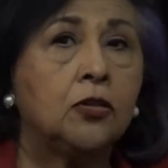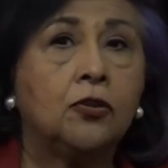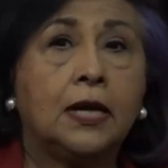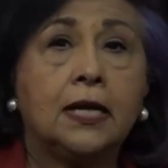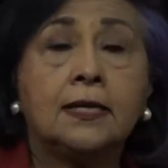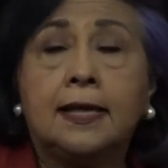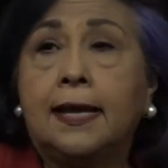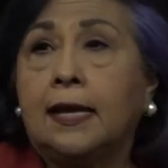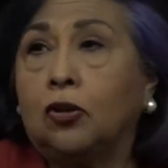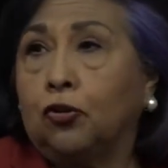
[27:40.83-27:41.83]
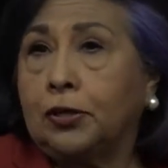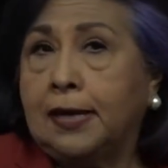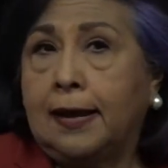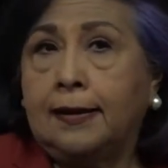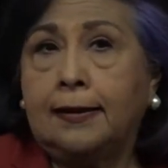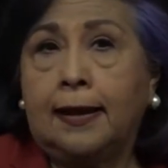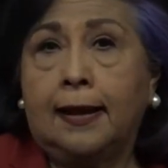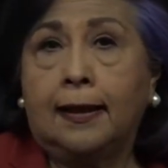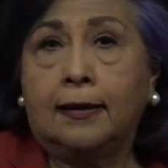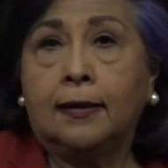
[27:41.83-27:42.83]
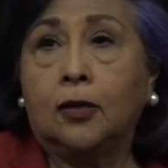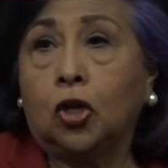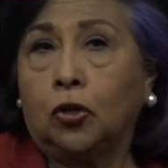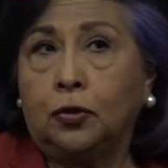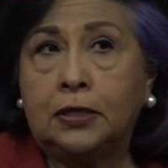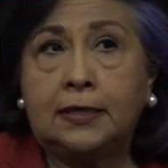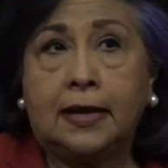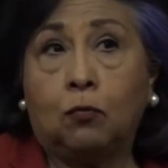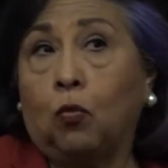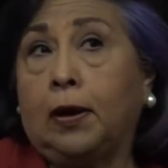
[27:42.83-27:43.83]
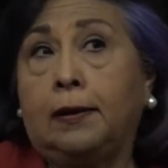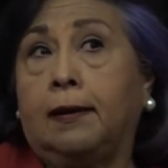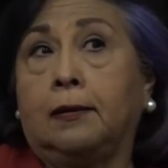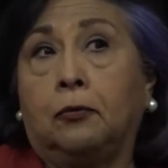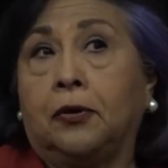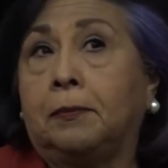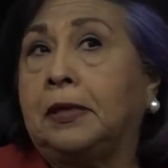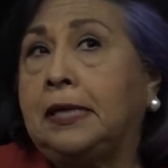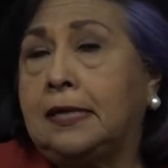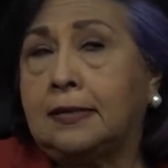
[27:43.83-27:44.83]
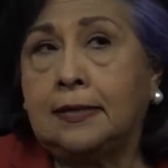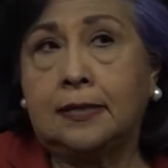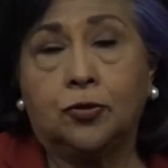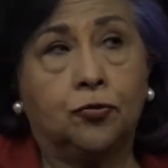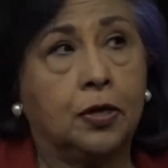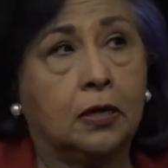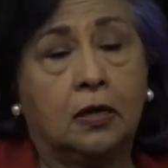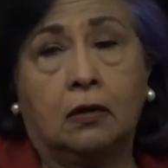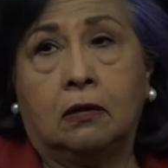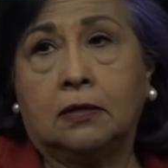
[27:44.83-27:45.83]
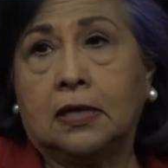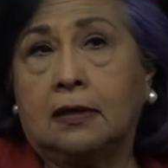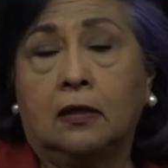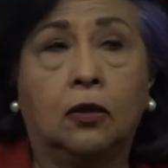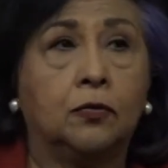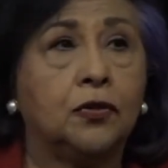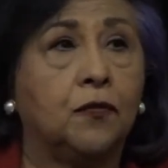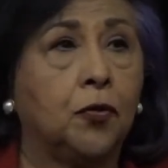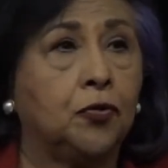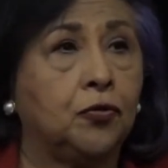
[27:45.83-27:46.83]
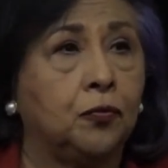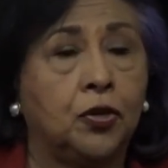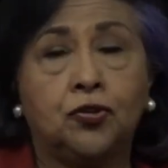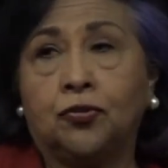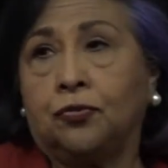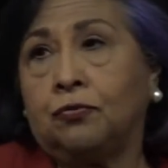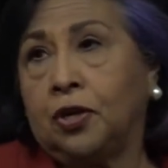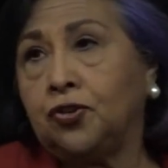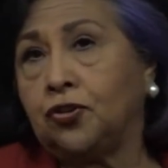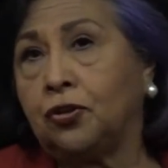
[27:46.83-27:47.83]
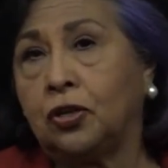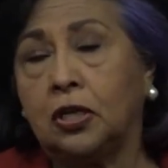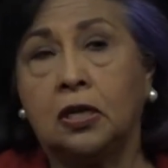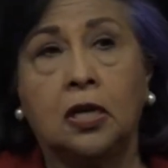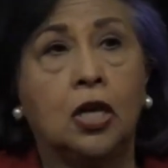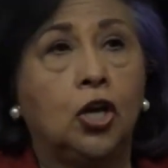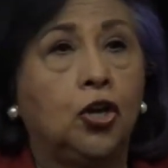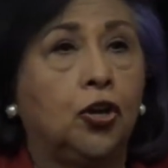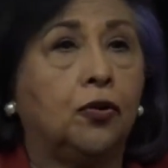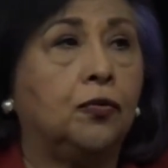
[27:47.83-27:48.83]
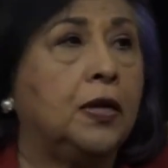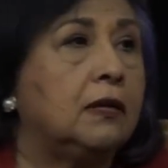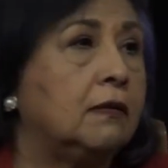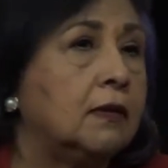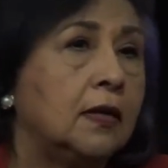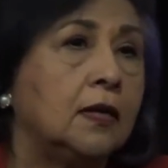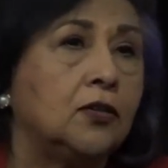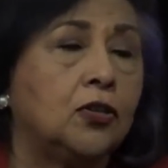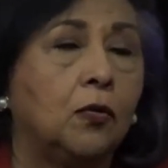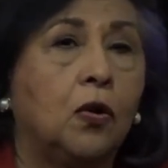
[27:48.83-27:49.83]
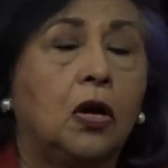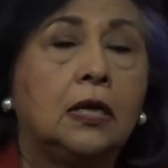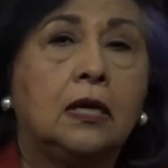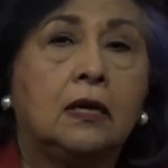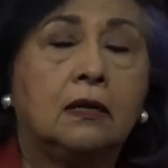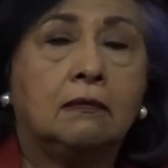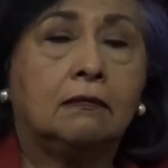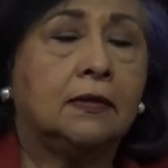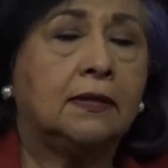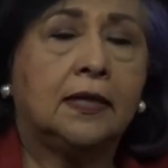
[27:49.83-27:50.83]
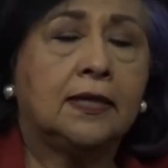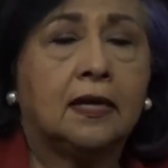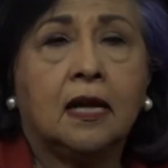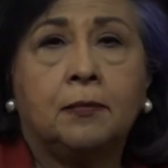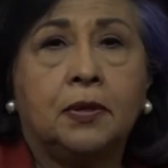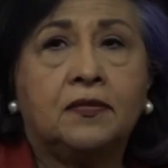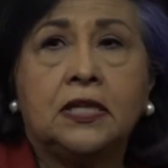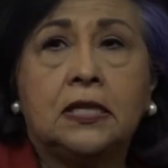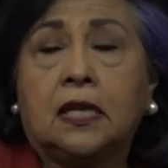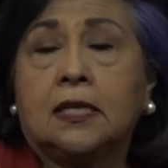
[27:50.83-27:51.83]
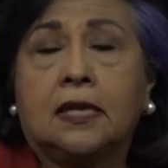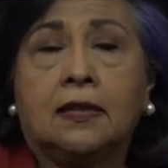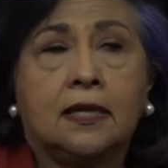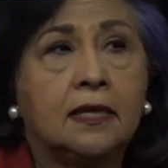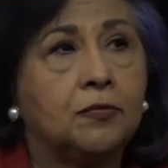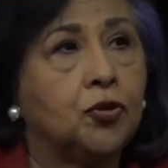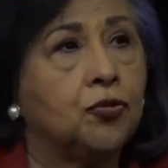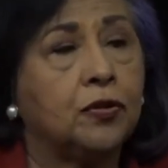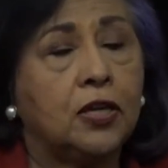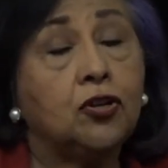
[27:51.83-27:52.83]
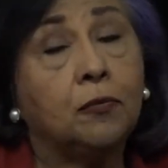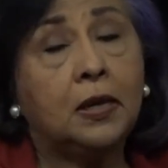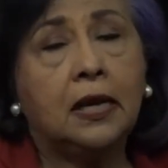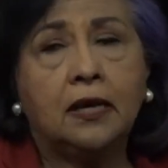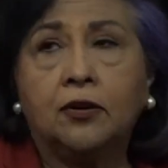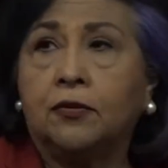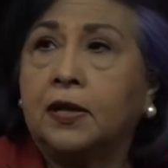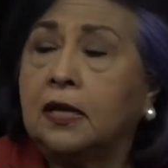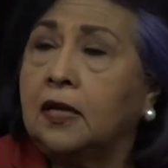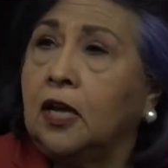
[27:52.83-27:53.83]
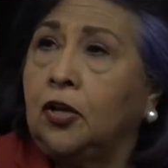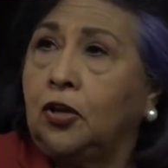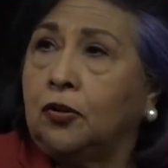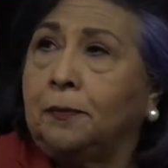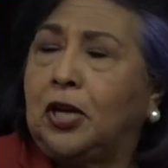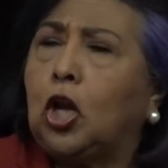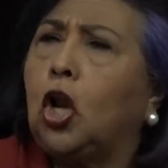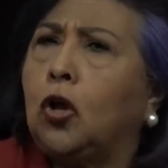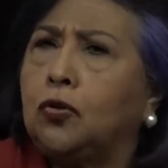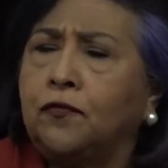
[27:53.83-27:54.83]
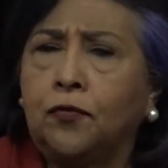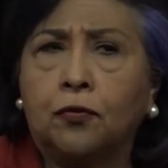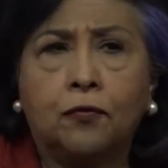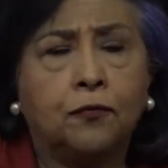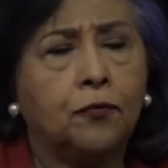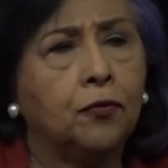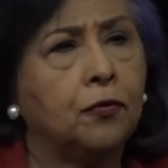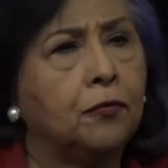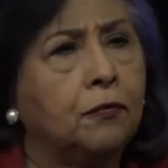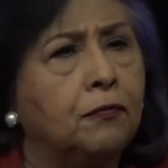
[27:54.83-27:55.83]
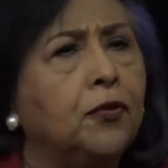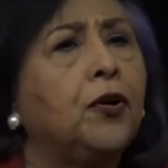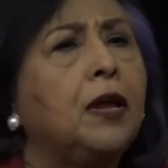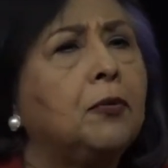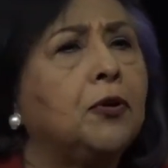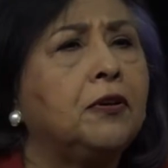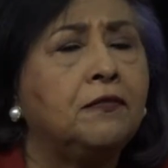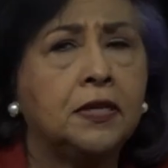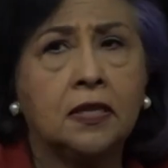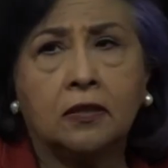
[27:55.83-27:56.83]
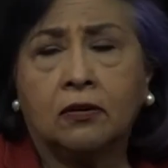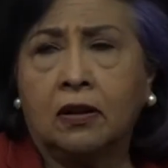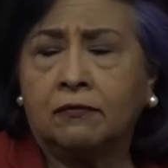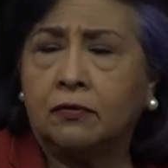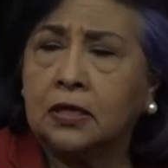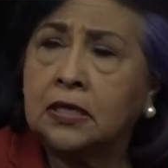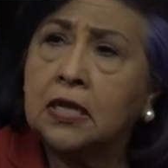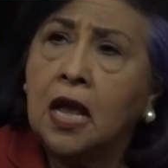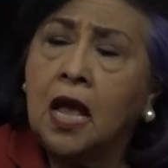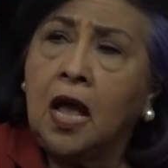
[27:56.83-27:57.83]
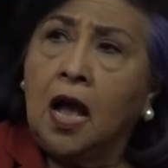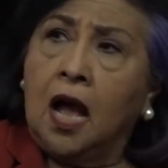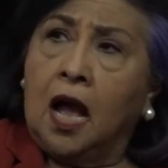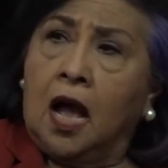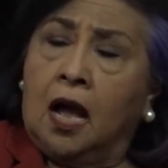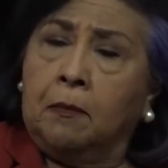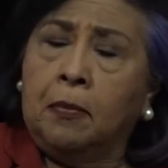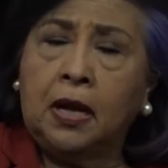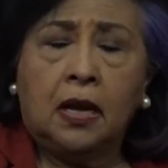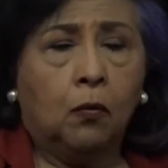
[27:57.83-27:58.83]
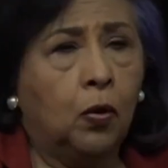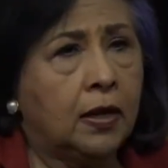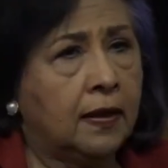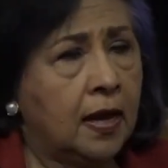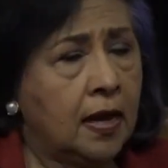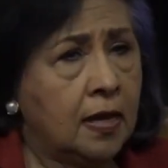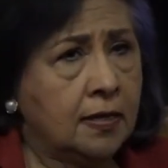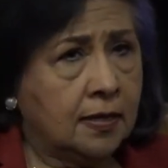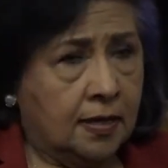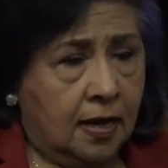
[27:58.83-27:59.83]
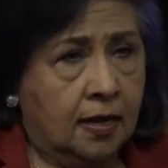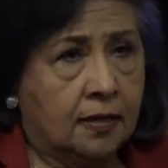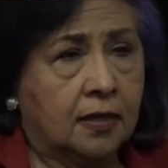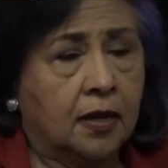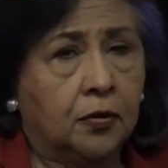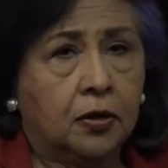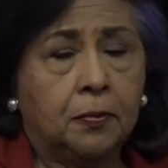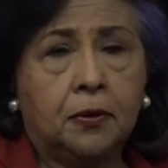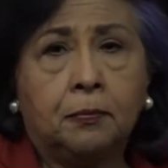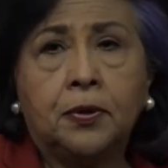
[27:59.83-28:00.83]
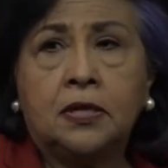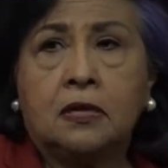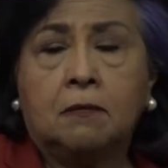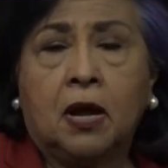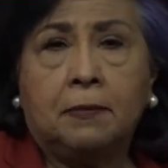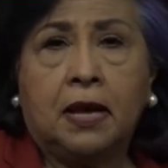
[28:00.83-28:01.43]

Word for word: So I guess they had looked at it and concluded that why not Gloria Molina's district? You know, it's got the lowest voters registration and, you know, and so on. Um, and they said a couple of insulting things, I'm sure. They told me later that, you know, it'd be close for, for their neighborhood to visit their loved ones. But when they said that they were going to put a prison in my